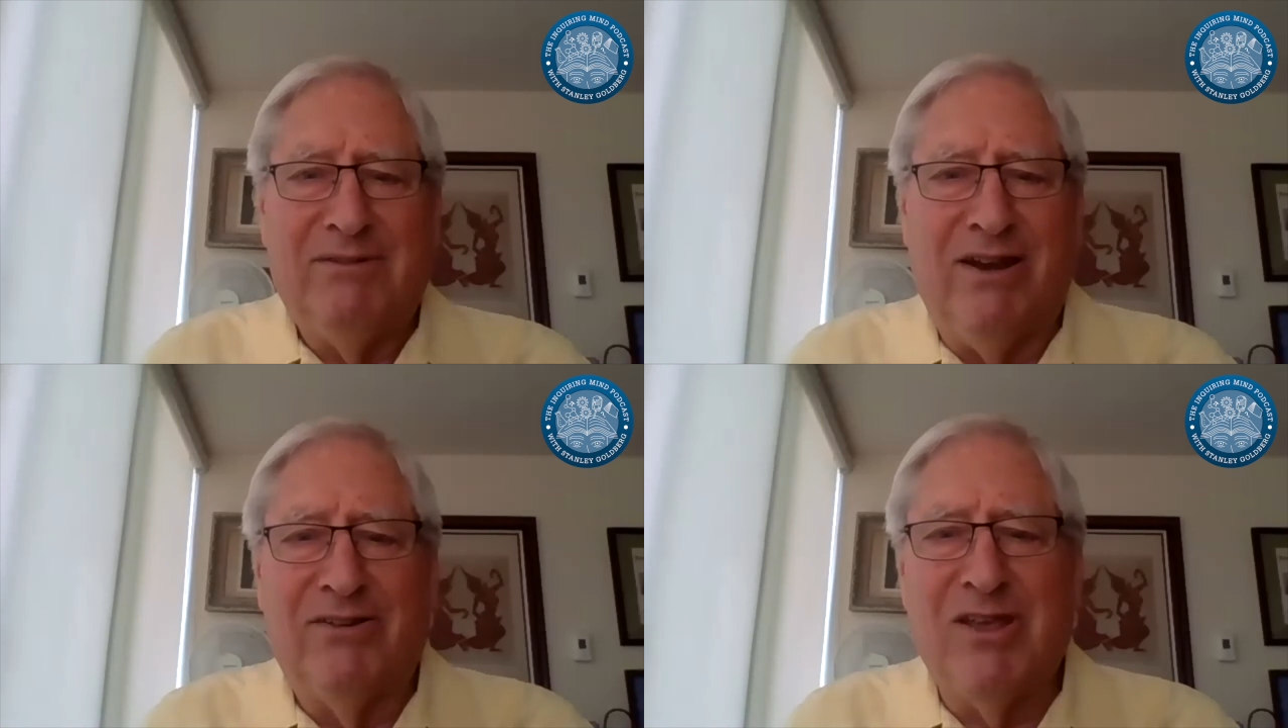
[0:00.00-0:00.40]

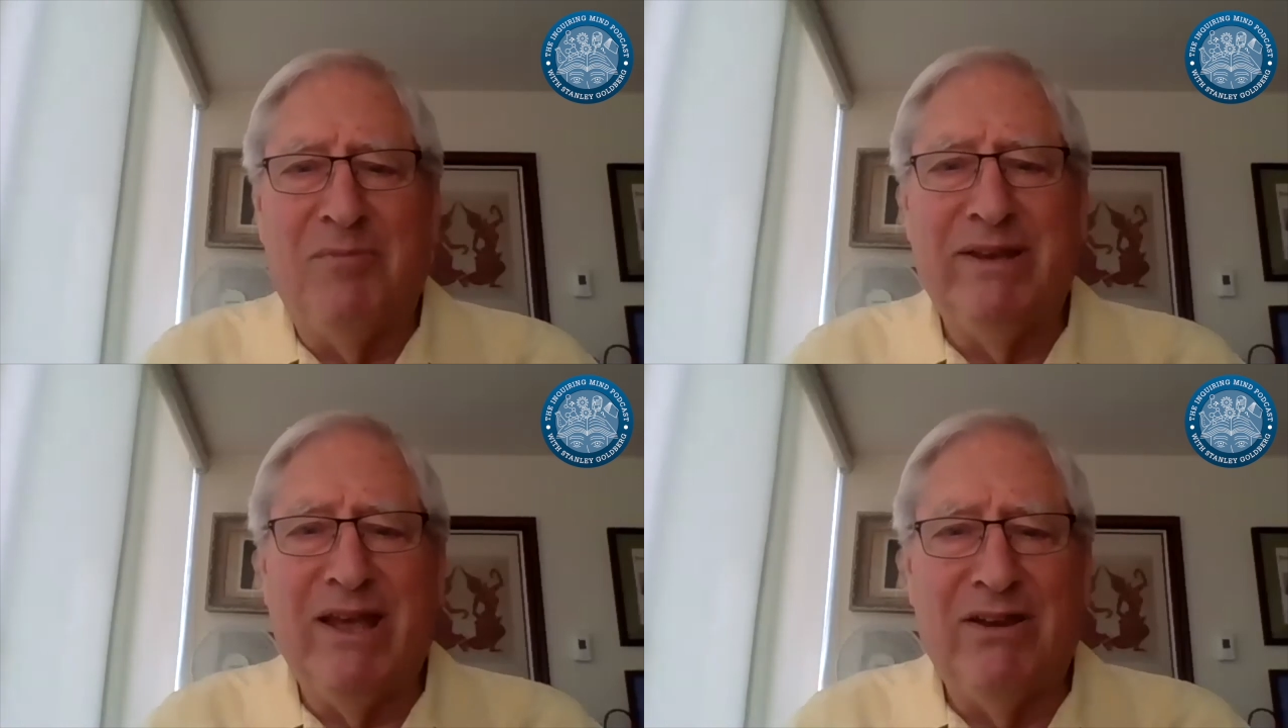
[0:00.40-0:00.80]
tears
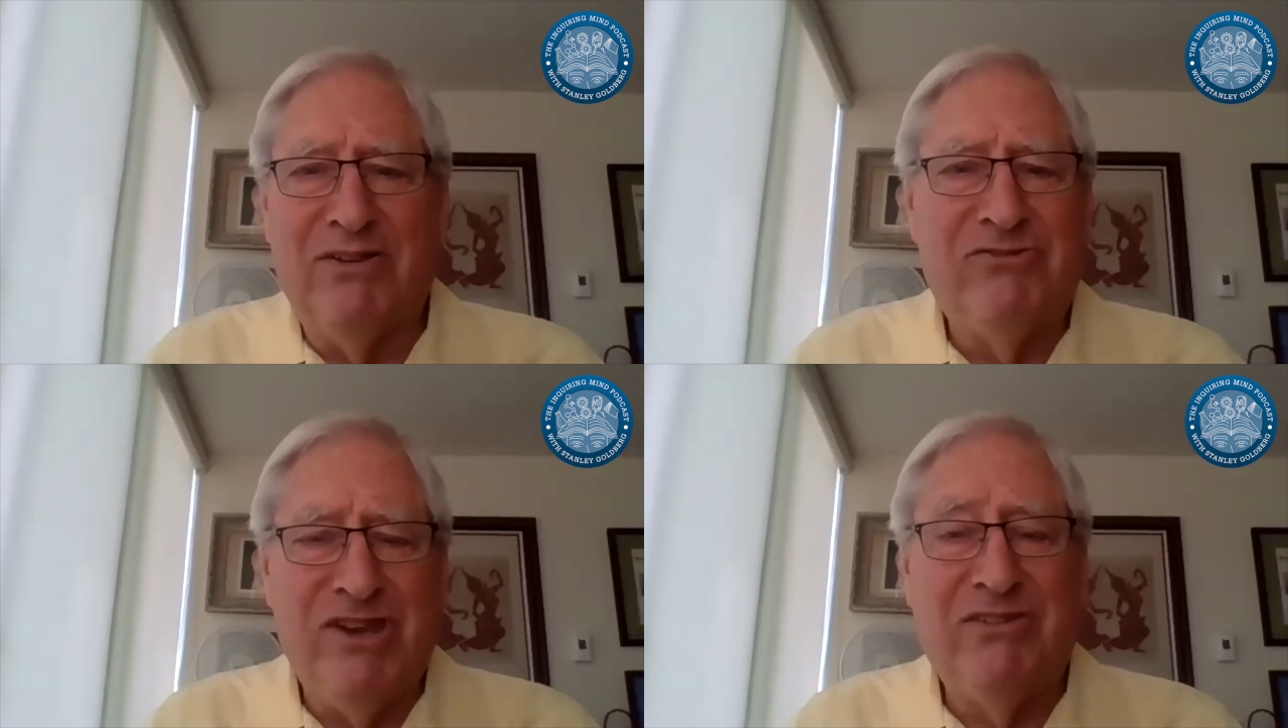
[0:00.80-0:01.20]
coming down his
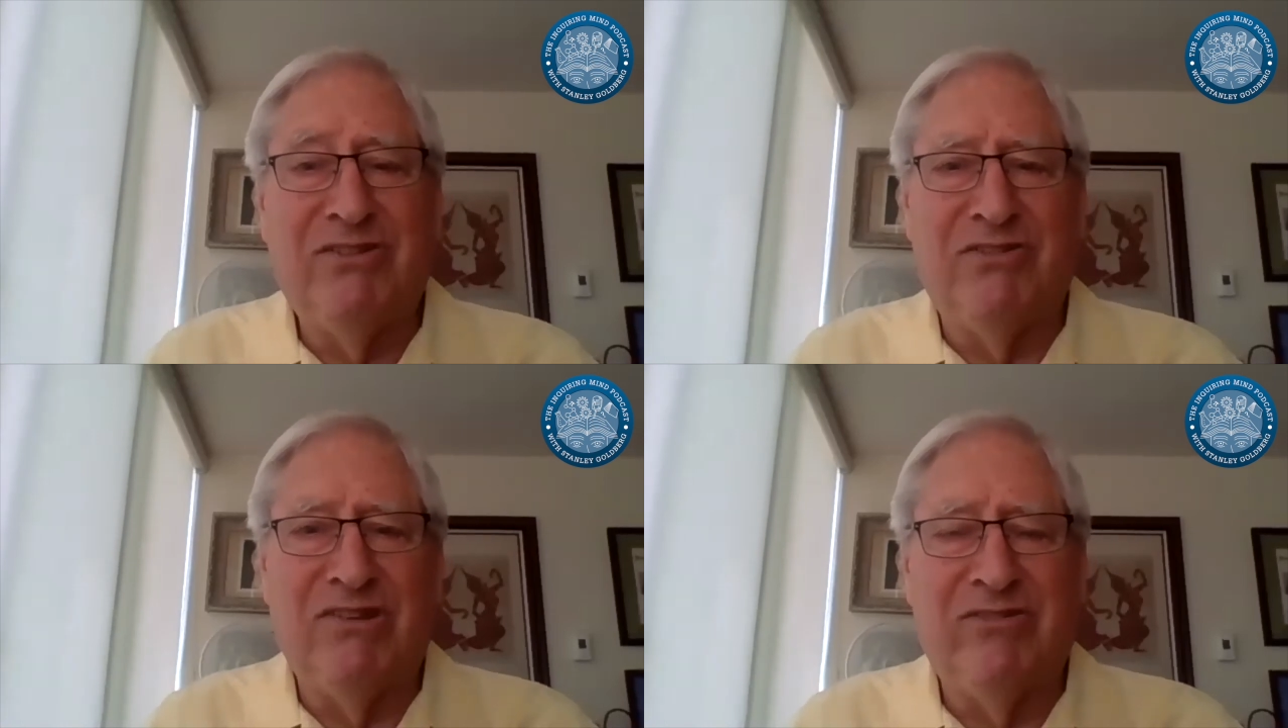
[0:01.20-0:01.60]
cheeks
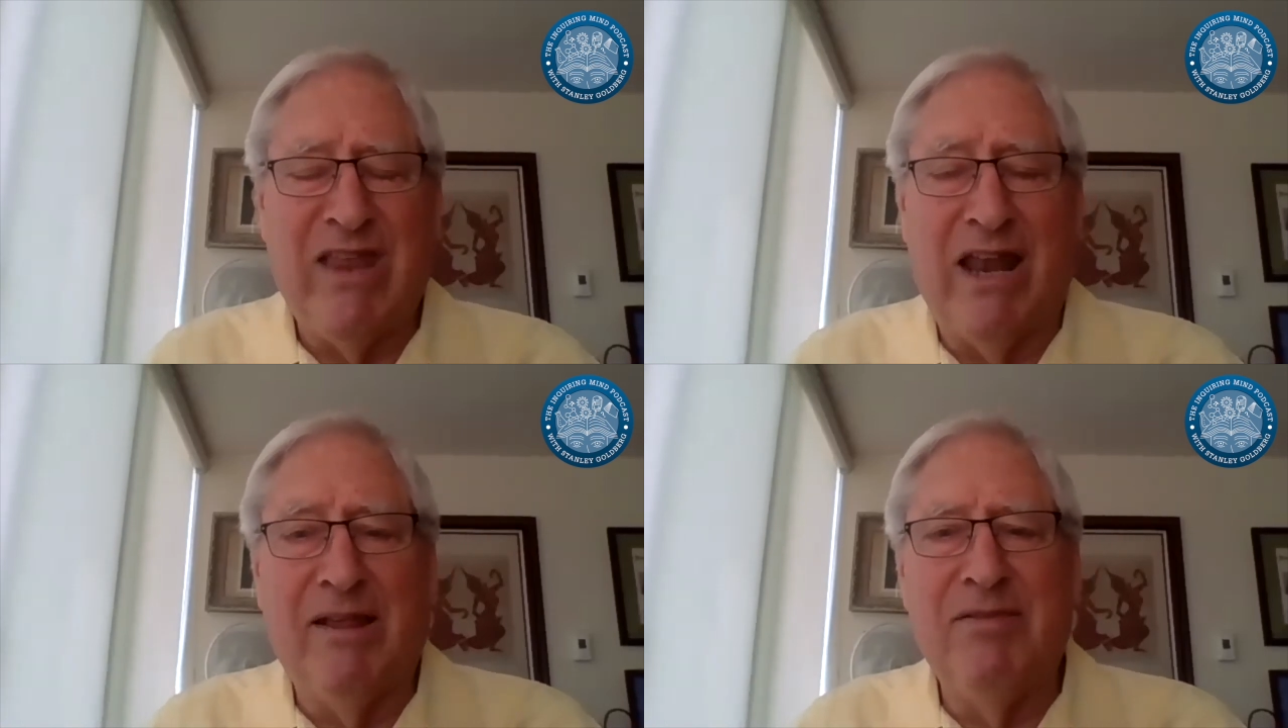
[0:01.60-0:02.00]
as he's
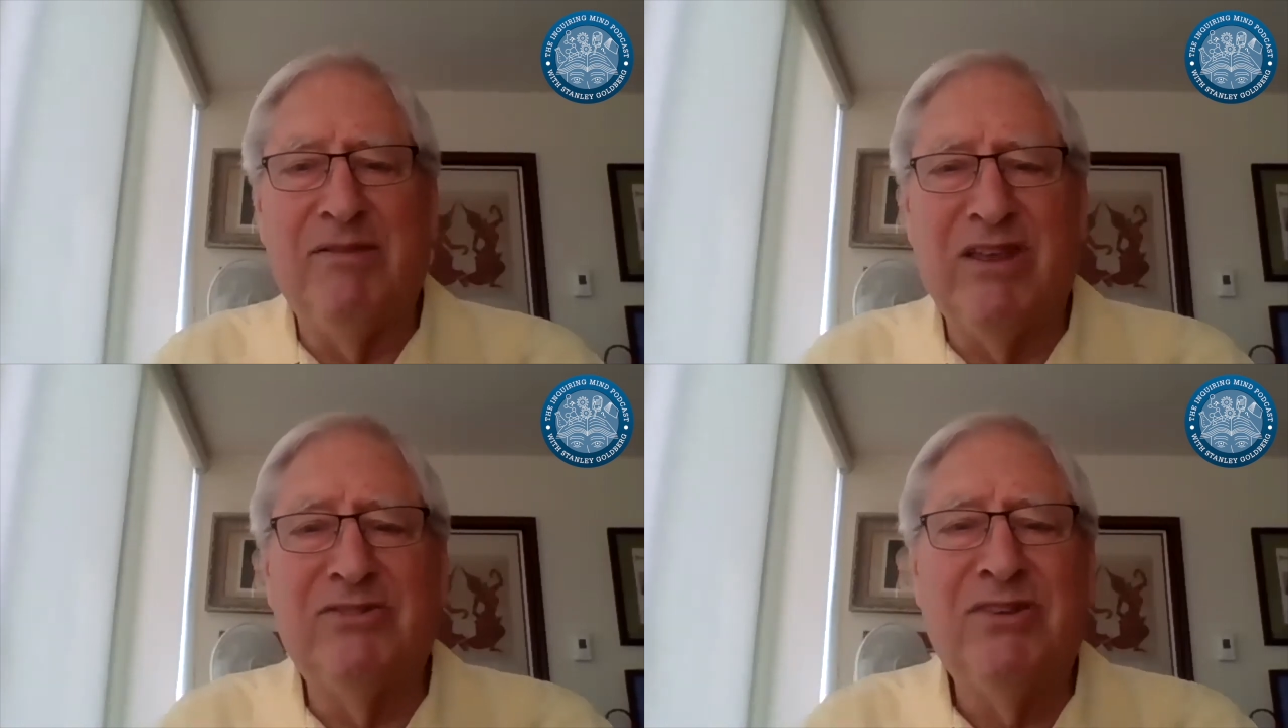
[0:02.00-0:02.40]
telling them
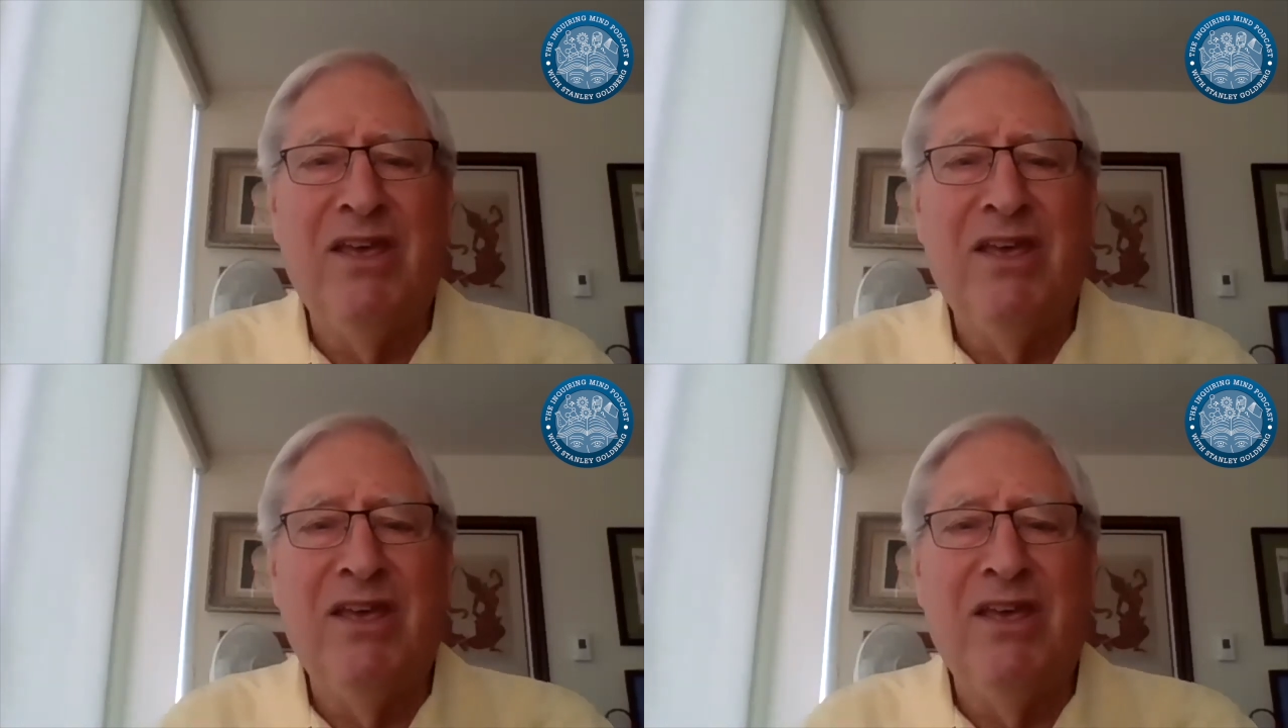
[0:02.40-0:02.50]
this,